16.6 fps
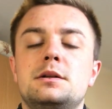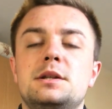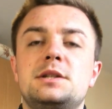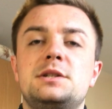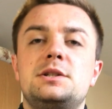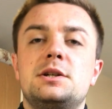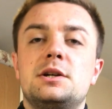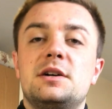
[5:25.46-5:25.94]

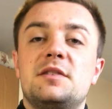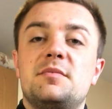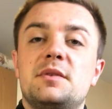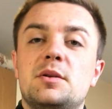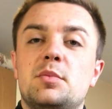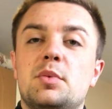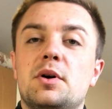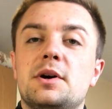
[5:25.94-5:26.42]
This year I've
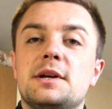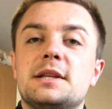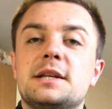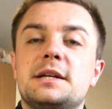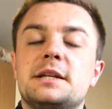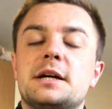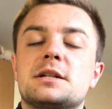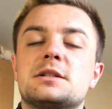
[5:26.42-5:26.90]
been appointed
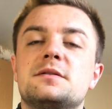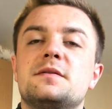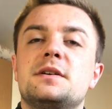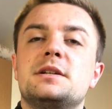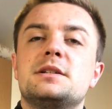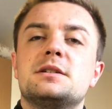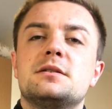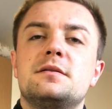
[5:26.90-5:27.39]
lead
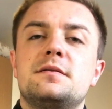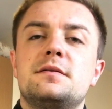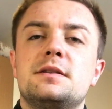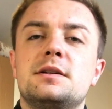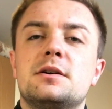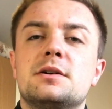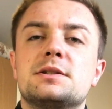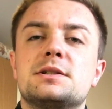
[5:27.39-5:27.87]
activator for
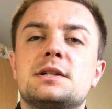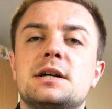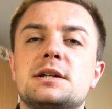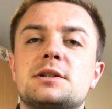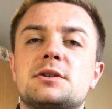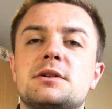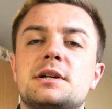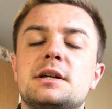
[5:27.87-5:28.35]
the All
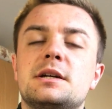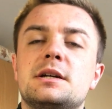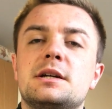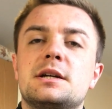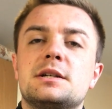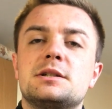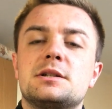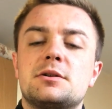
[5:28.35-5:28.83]
Stars Cricket
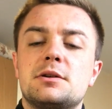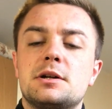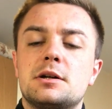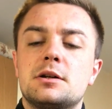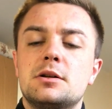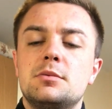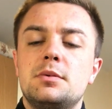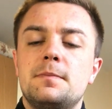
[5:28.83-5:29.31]
in Keswick
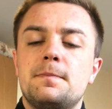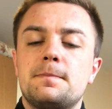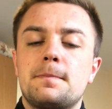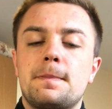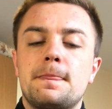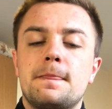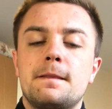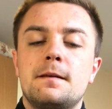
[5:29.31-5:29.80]
Cricket Club.
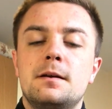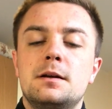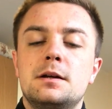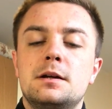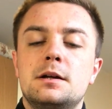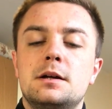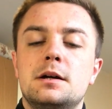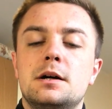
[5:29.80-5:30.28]

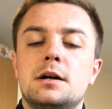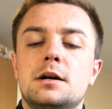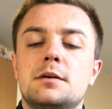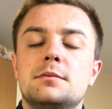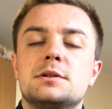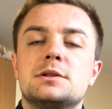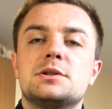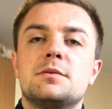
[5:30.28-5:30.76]

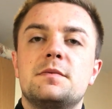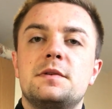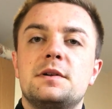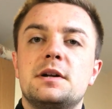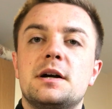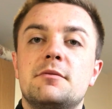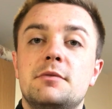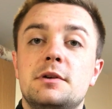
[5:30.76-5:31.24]
It's
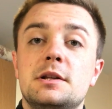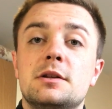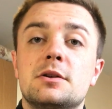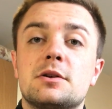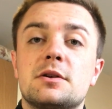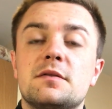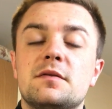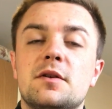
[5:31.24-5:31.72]
something I'm really
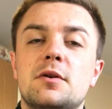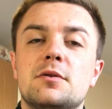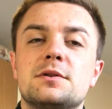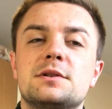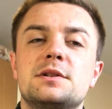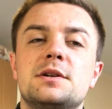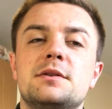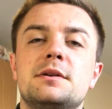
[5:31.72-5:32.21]
looking
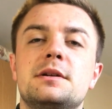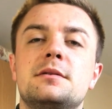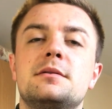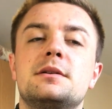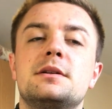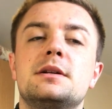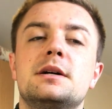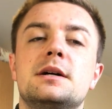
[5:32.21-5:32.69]
forward to doing
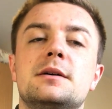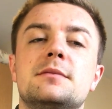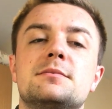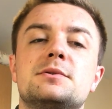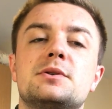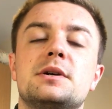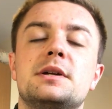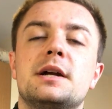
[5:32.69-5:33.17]

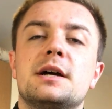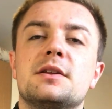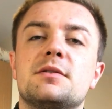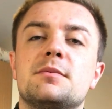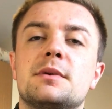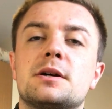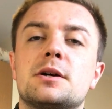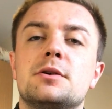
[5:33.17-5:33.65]
to
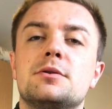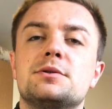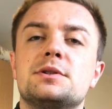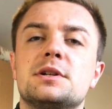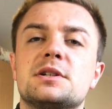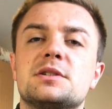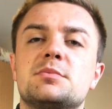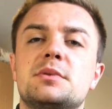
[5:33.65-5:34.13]
enhance my
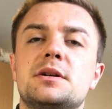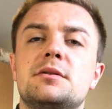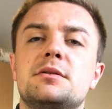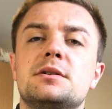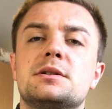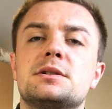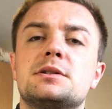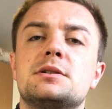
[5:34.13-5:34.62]
coaching
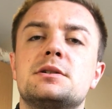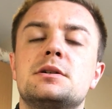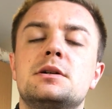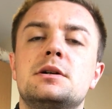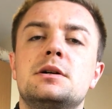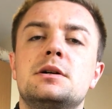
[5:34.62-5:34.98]
experience,